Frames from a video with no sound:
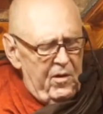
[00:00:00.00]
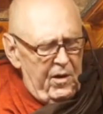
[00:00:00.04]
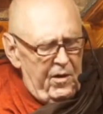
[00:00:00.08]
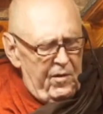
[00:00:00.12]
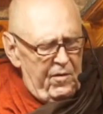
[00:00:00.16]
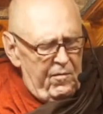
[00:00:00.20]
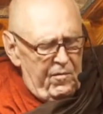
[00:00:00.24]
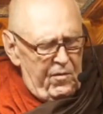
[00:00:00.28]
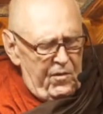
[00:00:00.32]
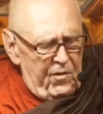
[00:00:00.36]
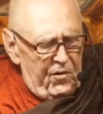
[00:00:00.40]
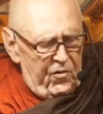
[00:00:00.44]

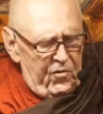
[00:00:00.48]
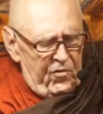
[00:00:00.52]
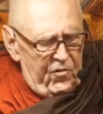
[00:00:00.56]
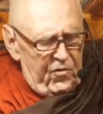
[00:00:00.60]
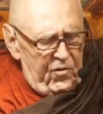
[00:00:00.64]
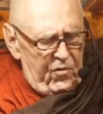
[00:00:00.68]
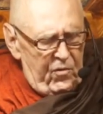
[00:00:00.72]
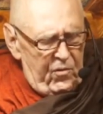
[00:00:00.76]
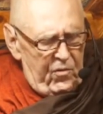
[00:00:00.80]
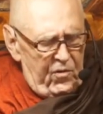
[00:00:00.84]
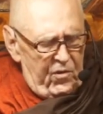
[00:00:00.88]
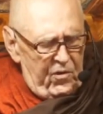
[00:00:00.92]
of the
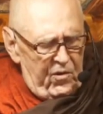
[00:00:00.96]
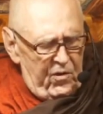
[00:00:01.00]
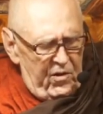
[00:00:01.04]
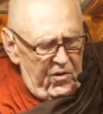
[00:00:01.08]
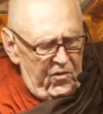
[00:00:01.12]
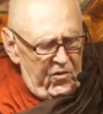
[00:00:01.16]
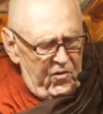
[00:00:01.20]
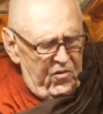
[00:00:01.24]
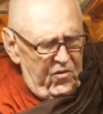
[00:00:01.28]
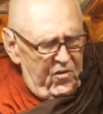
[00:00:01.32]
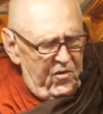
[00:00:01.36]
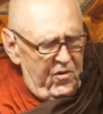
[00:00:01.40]

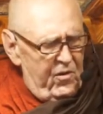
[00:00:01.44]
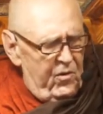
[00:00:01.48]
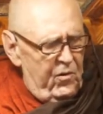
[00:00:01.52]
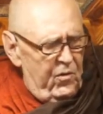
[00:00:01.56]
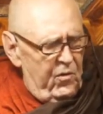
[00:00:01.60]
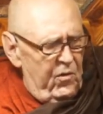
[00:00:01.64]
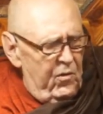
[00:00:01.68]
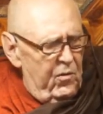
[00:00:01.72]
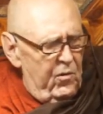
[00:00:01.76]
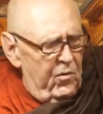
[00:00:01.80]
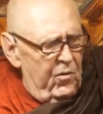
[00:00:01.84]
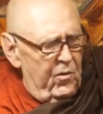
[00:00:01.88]
suttas to
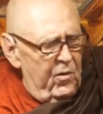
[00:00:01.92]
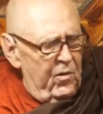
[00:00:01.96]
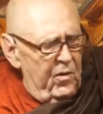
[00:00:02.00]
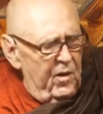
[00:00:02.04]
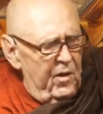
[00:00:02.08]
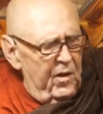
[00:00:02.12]
you.